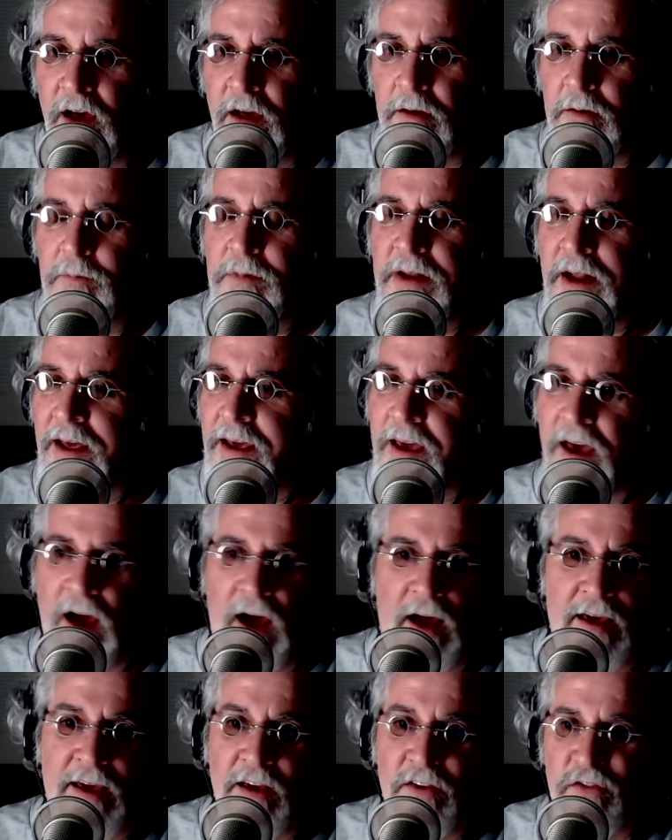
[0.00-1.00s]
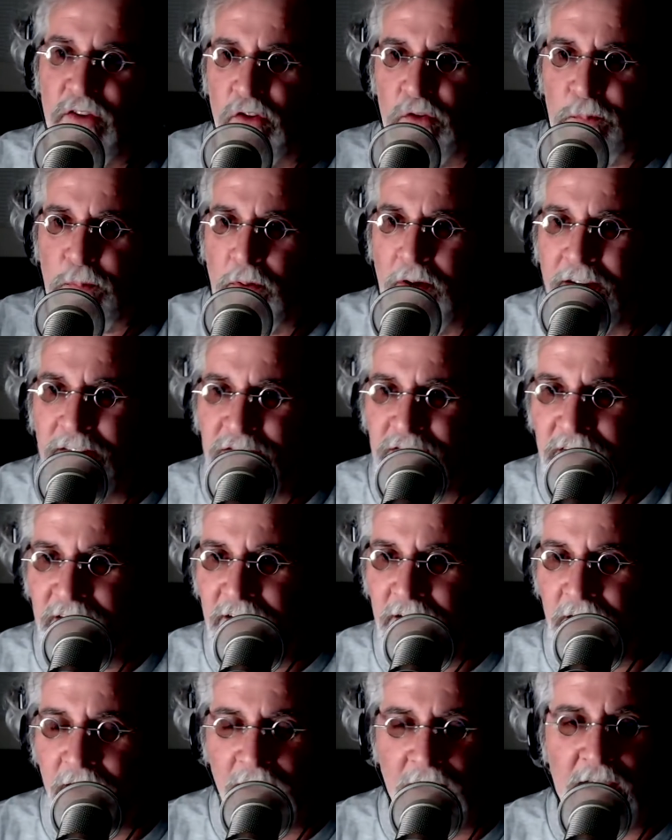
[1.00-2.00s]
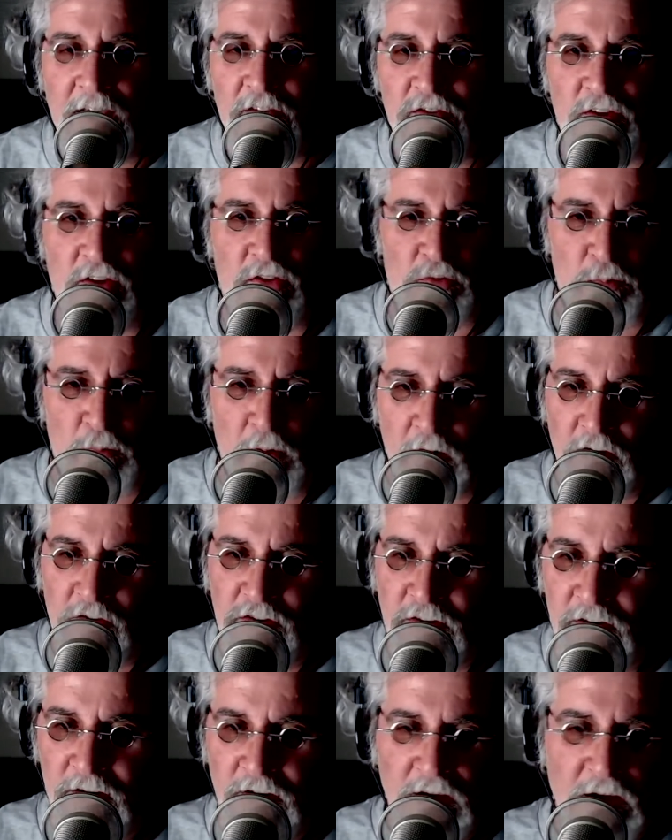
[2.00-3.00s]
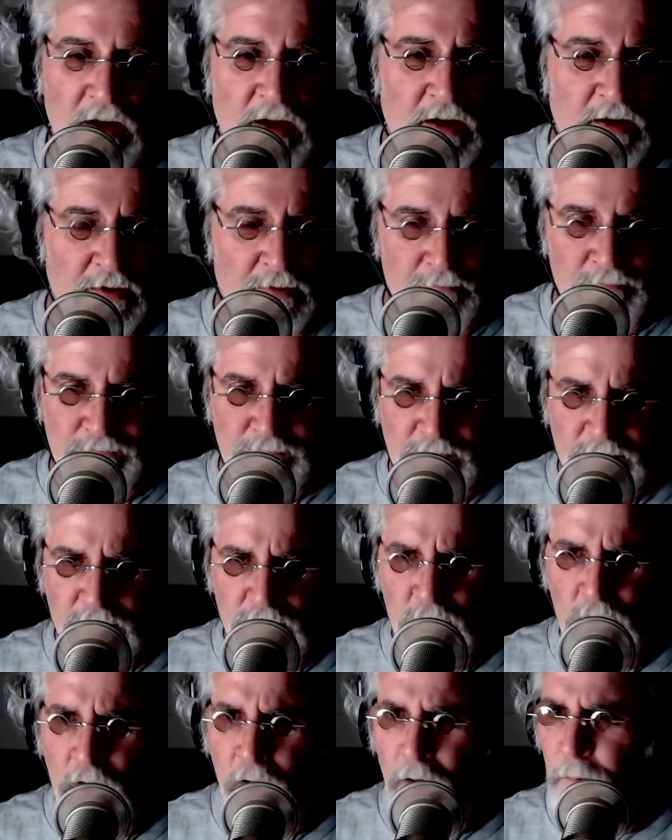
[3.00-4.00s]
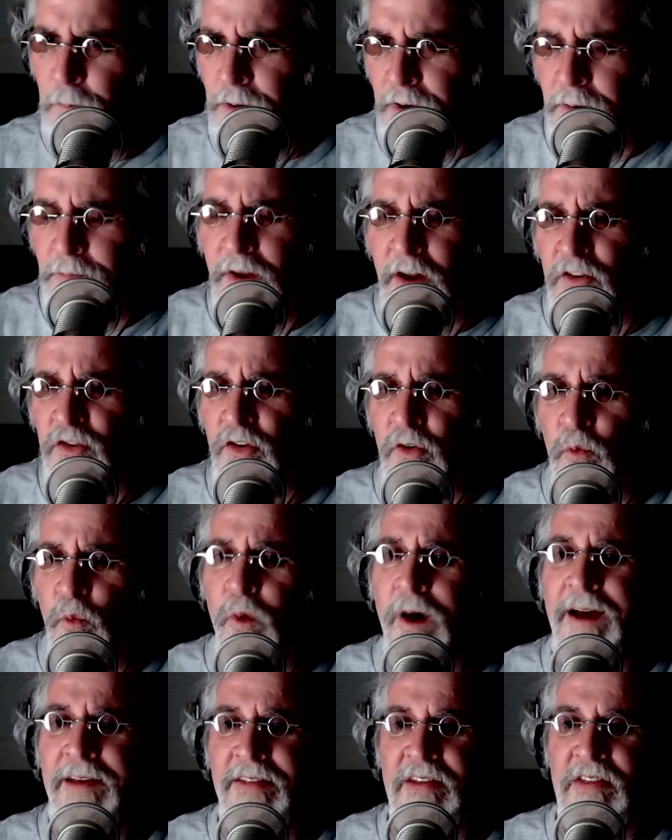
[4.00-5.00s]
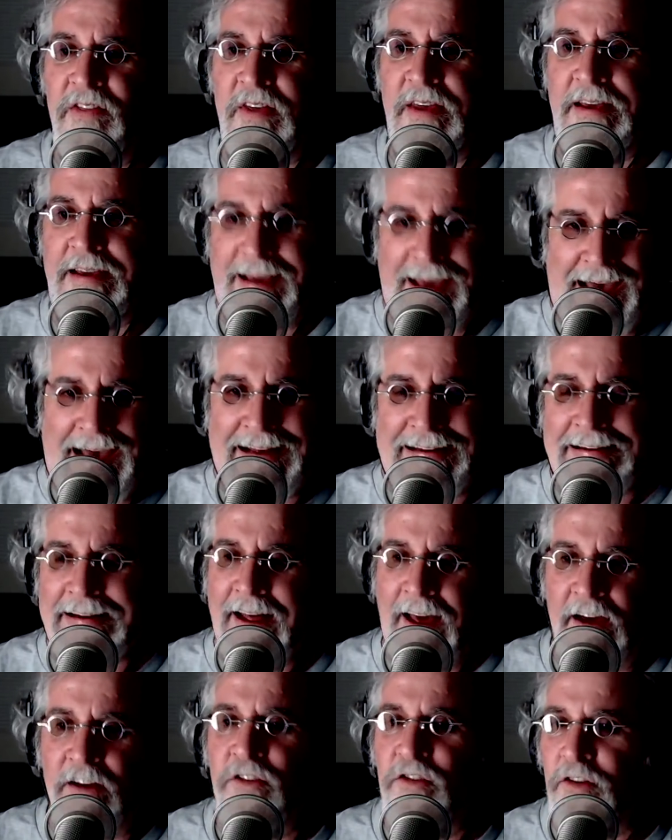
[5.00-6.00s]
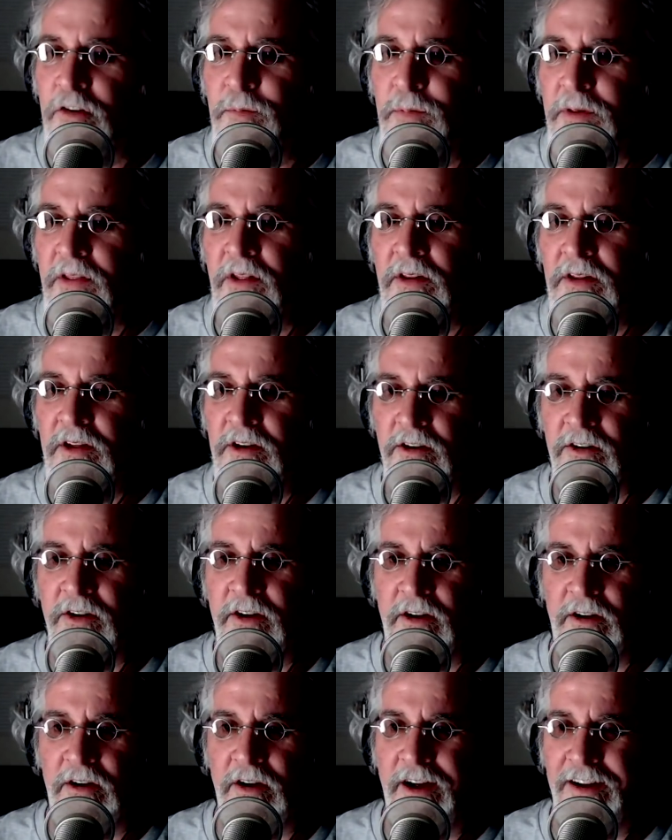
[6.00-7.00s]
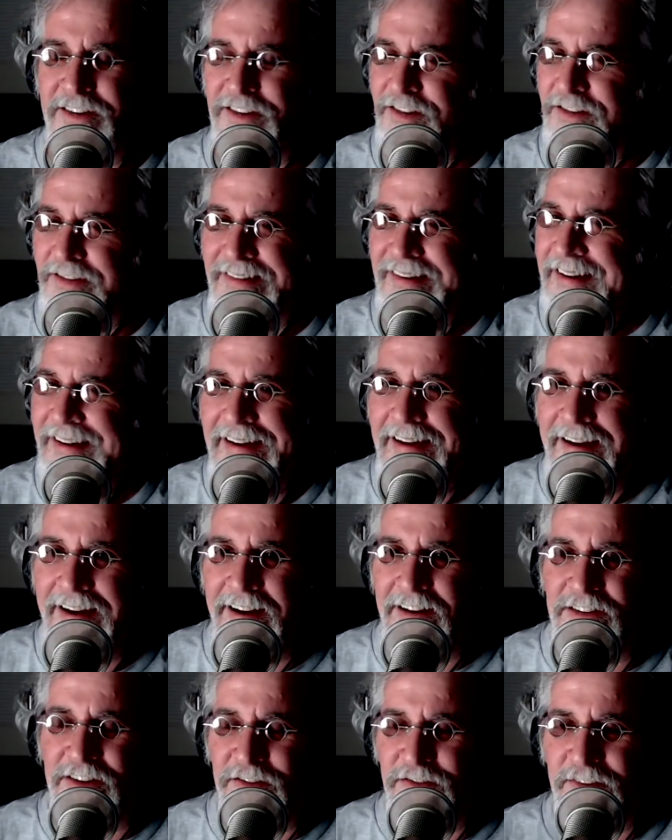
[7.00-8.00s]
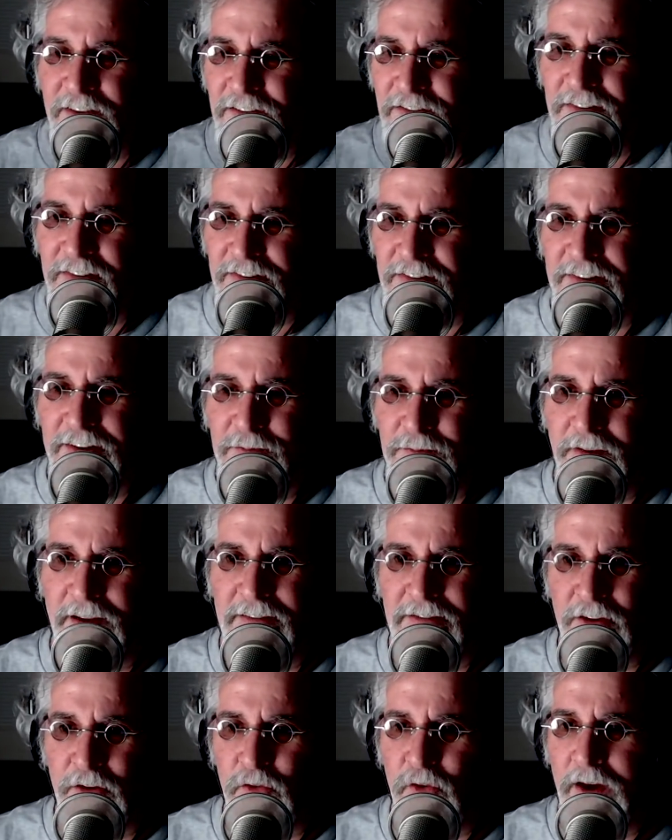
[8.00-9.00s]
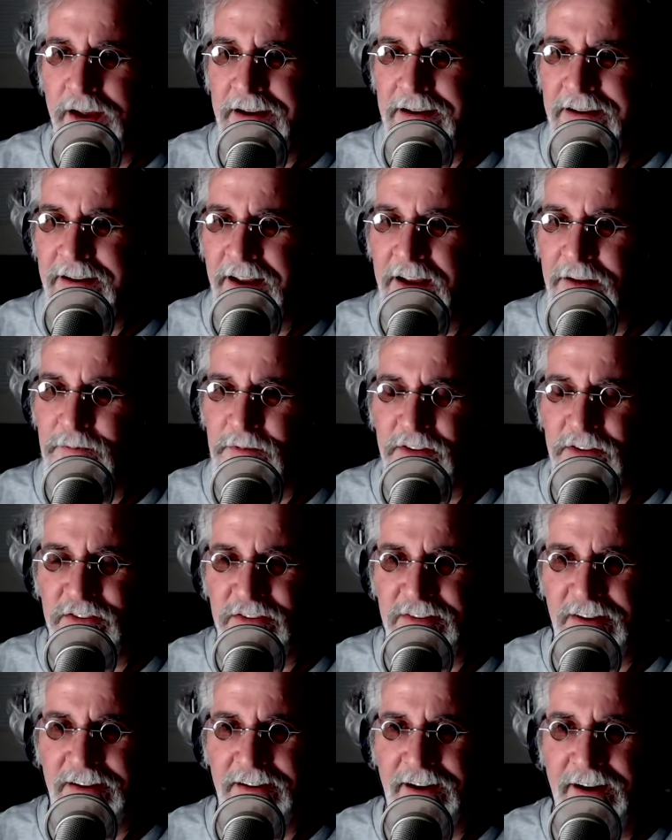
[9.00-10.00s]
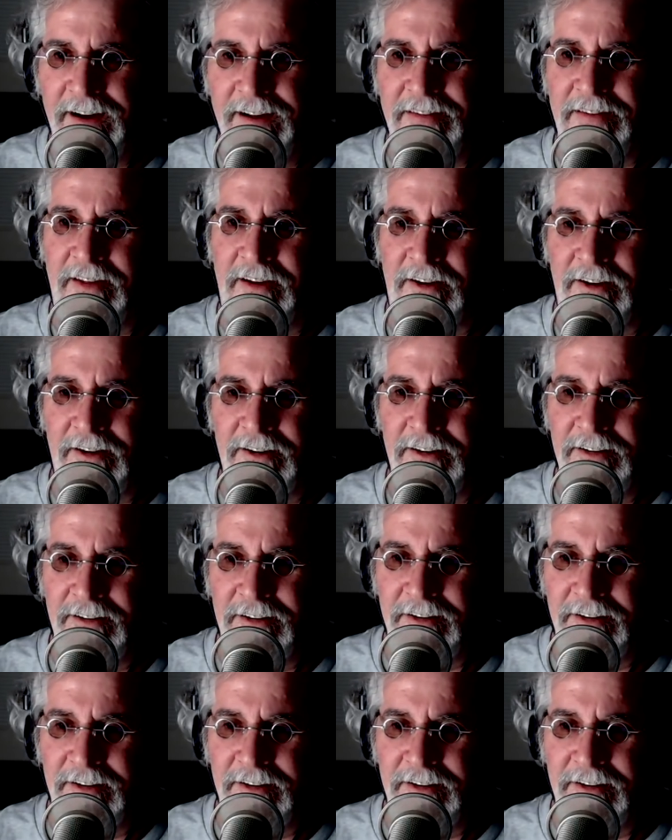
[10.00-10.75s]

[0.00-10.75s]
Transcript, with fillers: I mean, I, I guess it's pricing. I guess it's margin, but I'm not sure why they think Cadillac should be the leader here. I just it just doesn't seem like the right name to stick on there.